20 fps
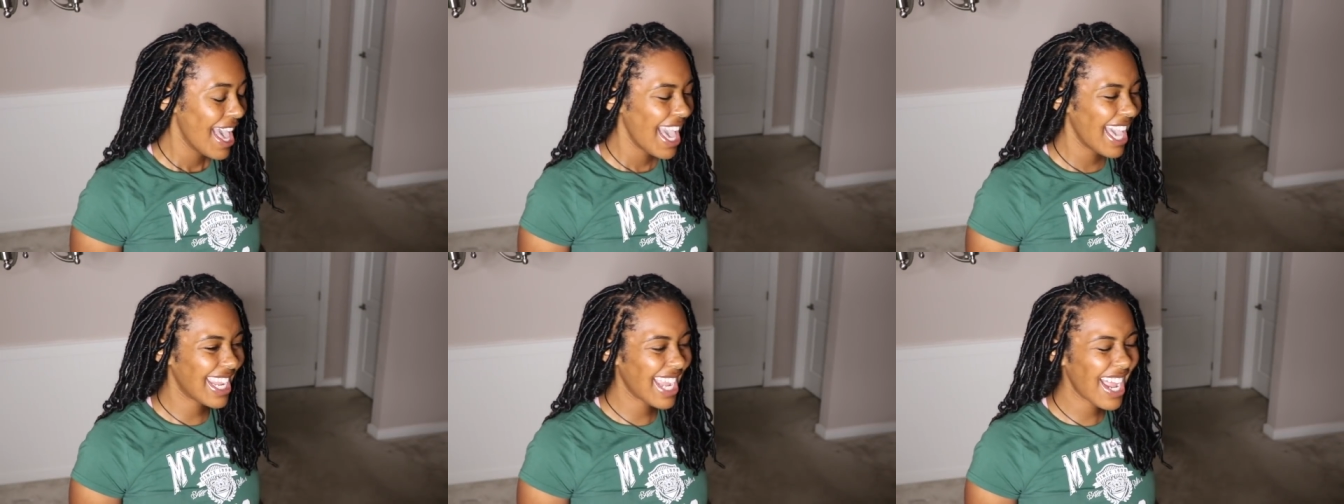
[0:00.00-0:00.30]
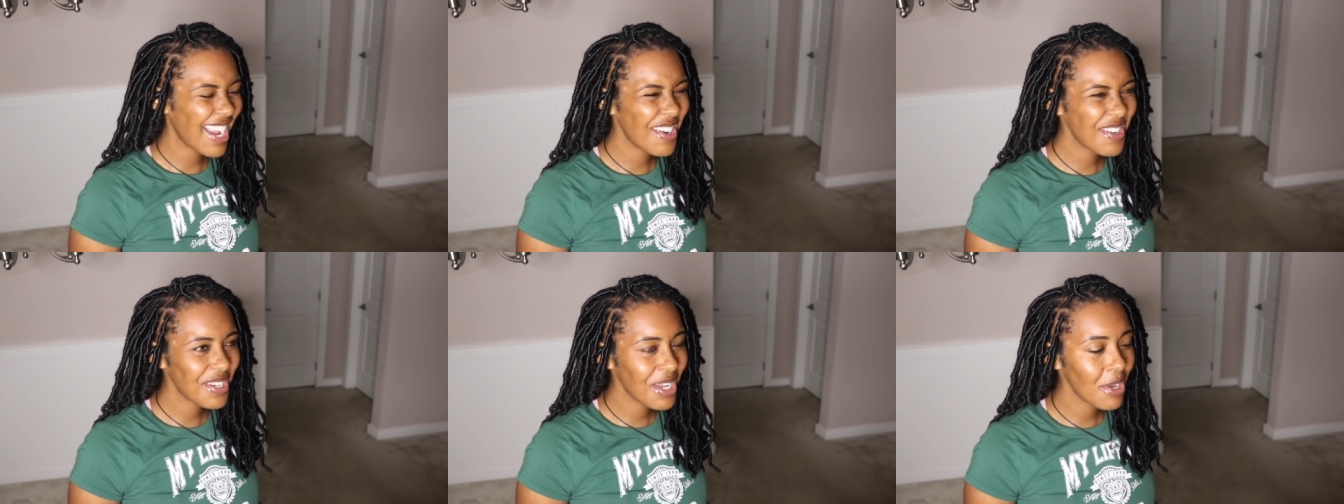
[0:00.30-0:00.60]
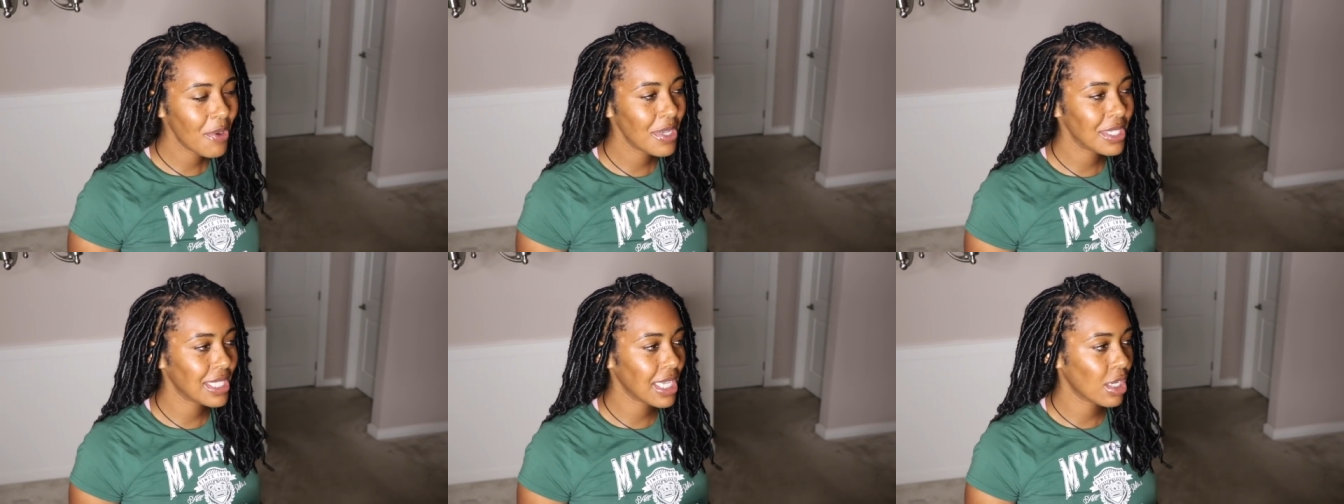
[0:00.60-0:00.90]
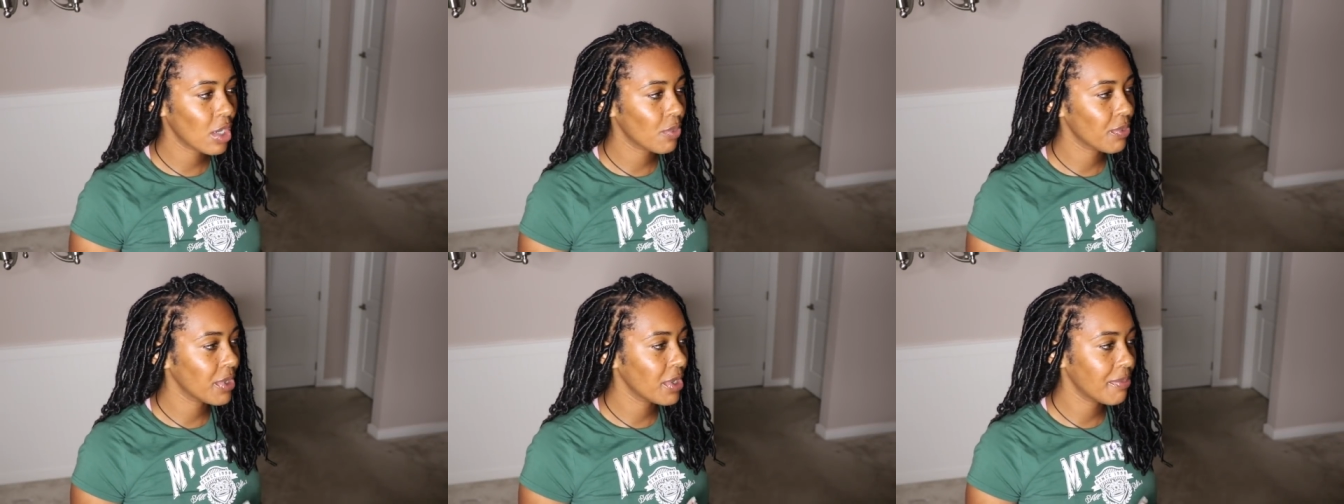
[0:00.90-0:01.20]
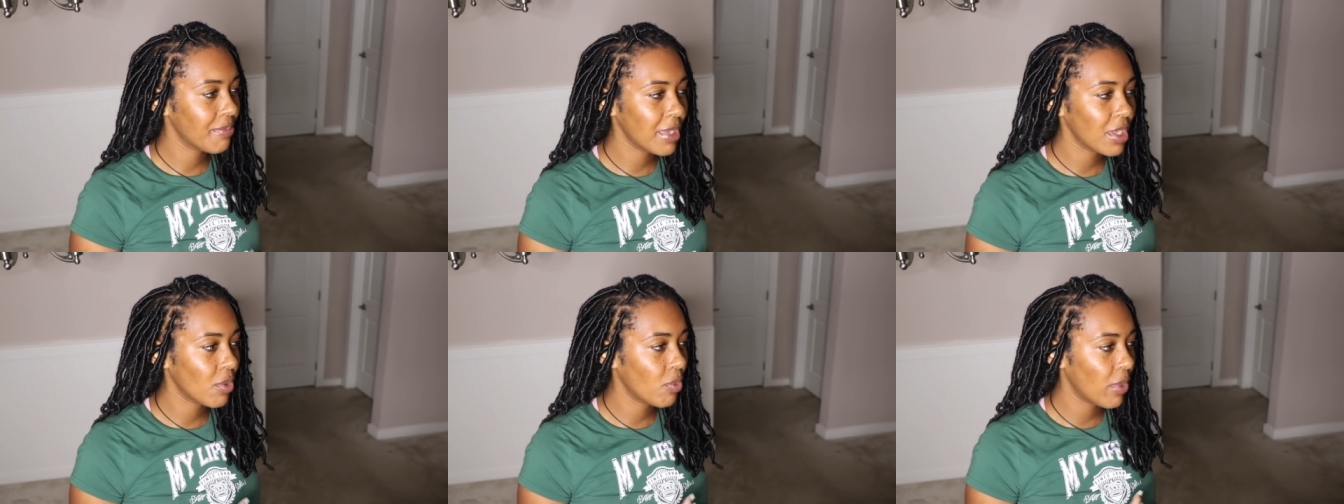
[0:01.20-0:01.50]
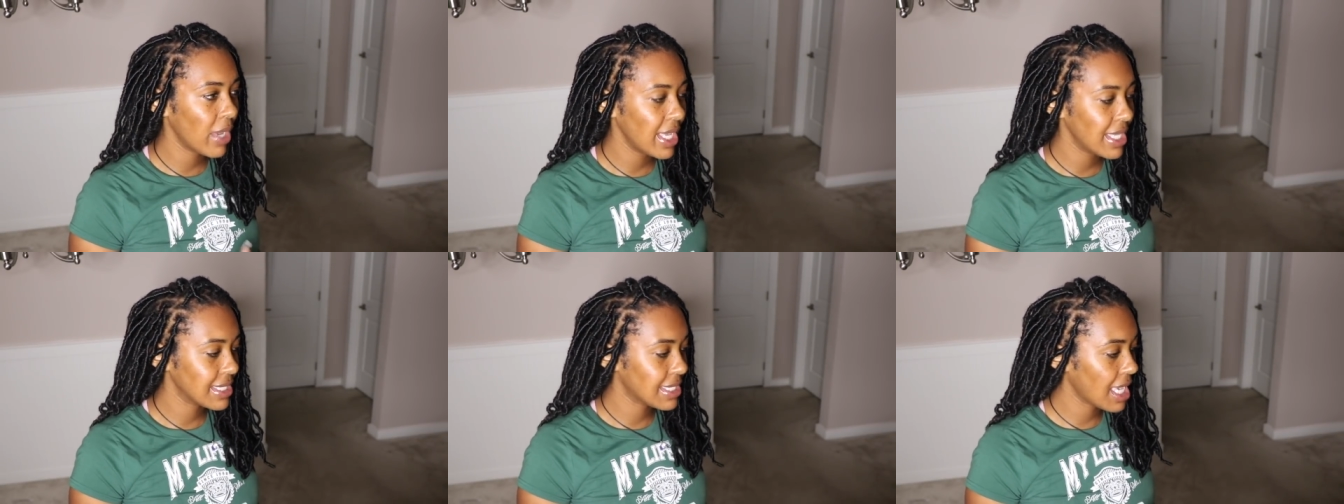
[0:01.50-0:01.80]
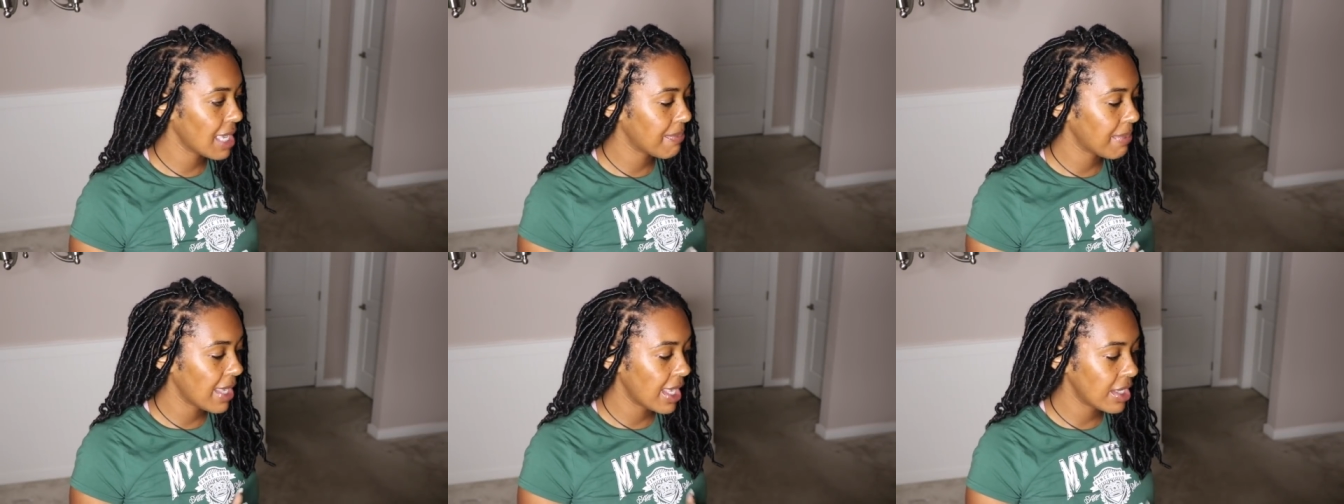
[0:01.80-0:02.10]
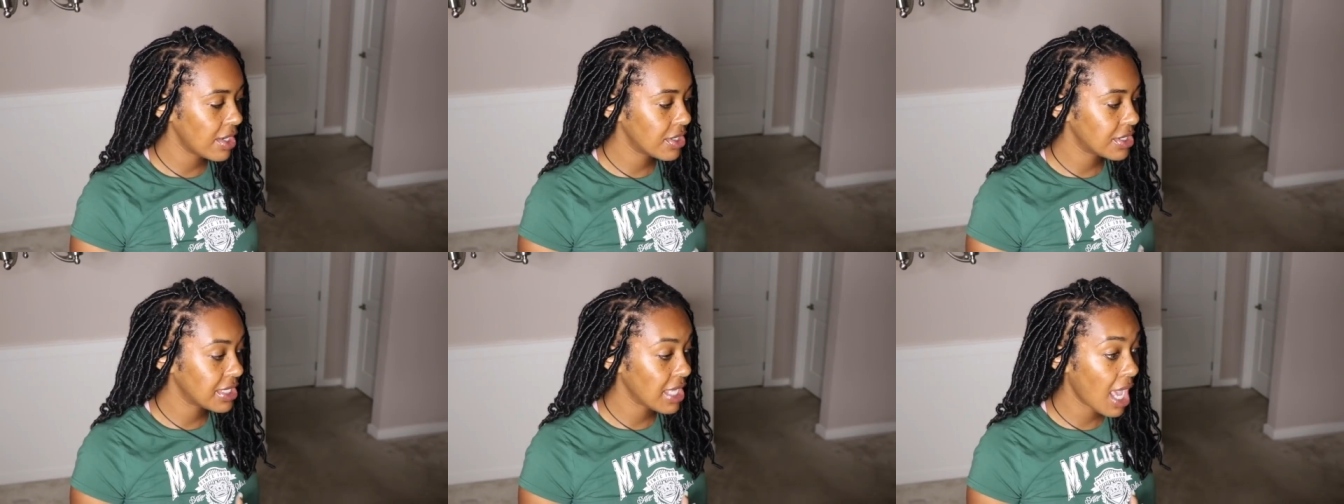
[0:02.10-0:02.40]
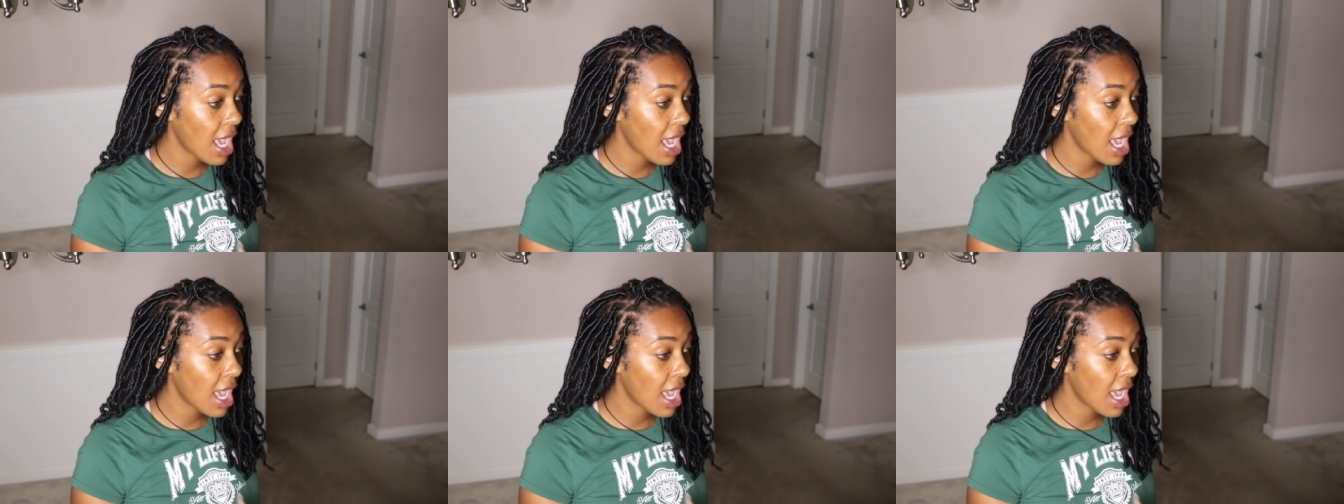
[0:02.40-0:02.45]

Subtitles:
I don't know. It's like a real big waiting type of energy.